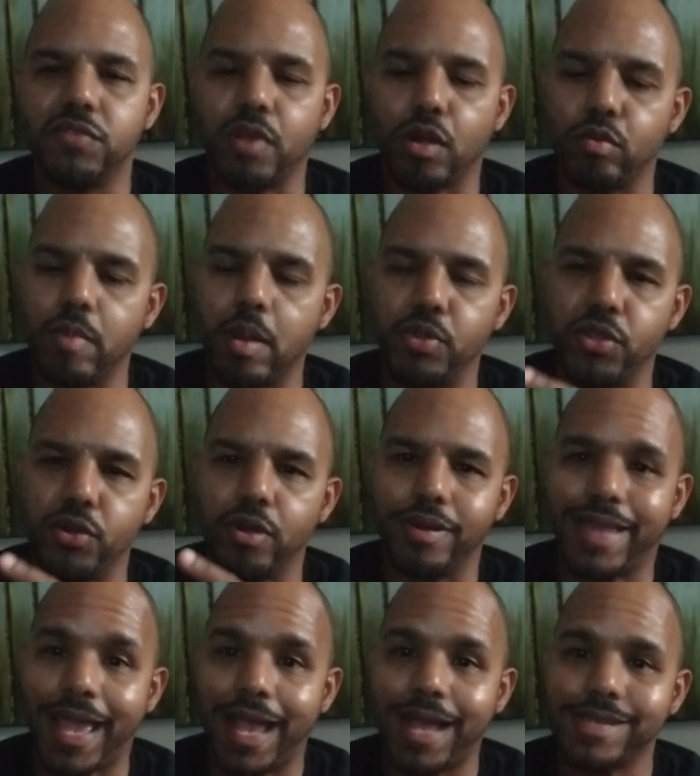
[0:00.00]
you've got to remember there
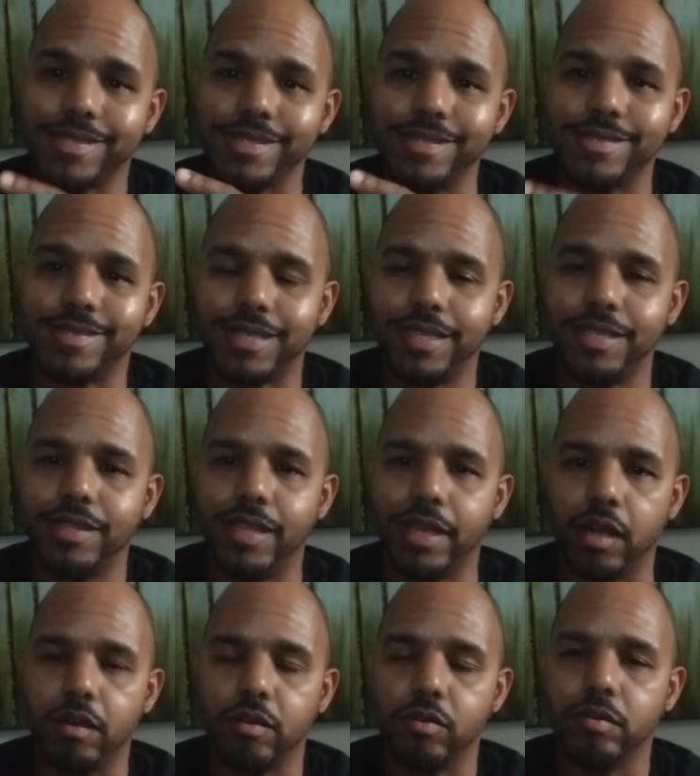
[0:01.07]
are gases in
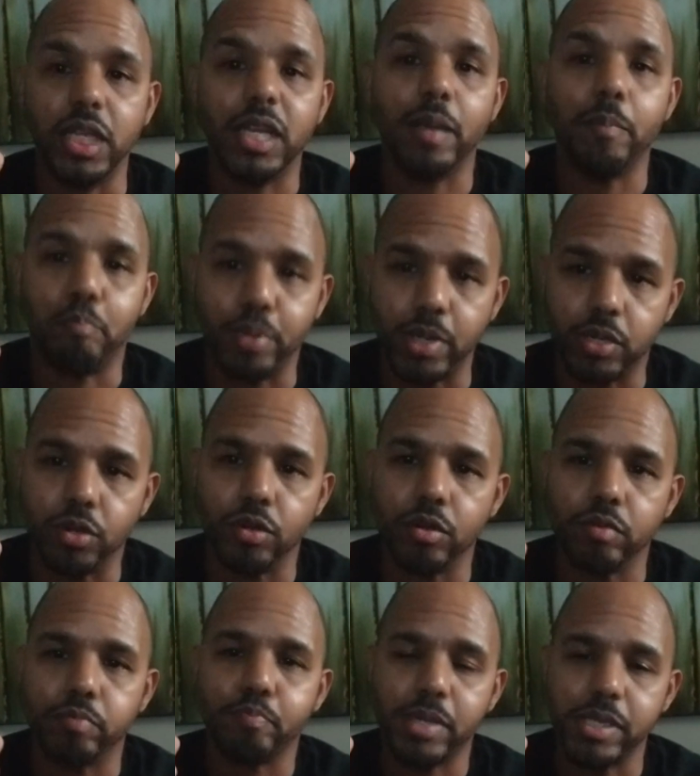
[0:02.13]
there. You need a
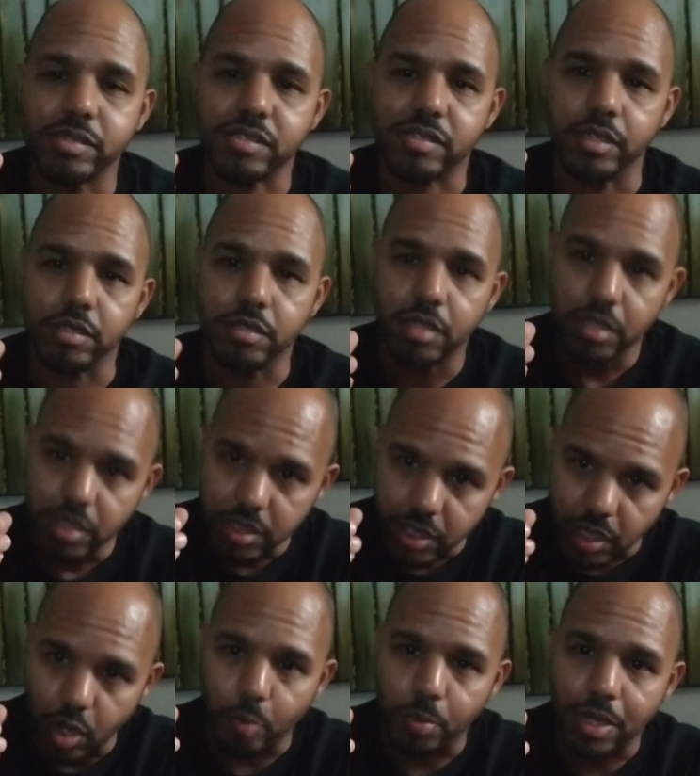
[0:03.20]
bigger piston
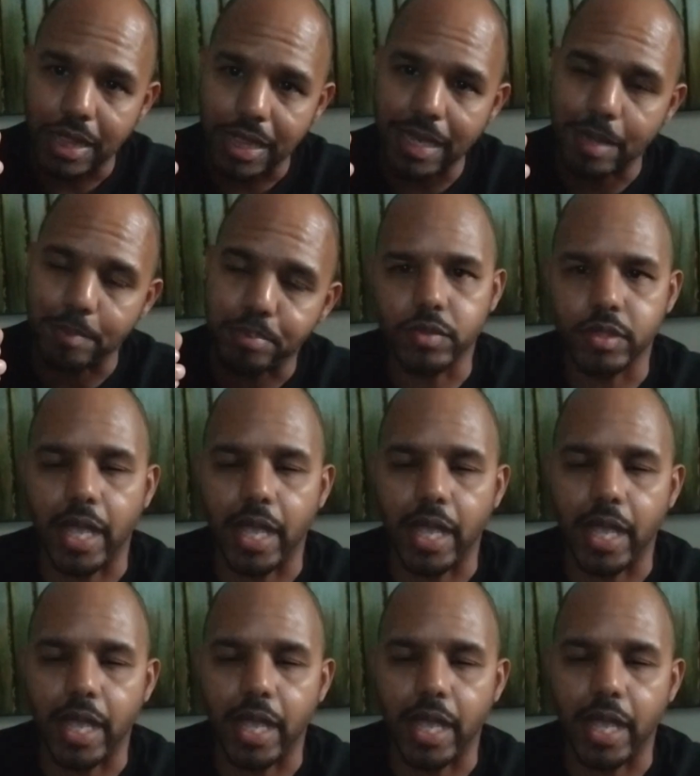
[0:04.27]
to help clamp.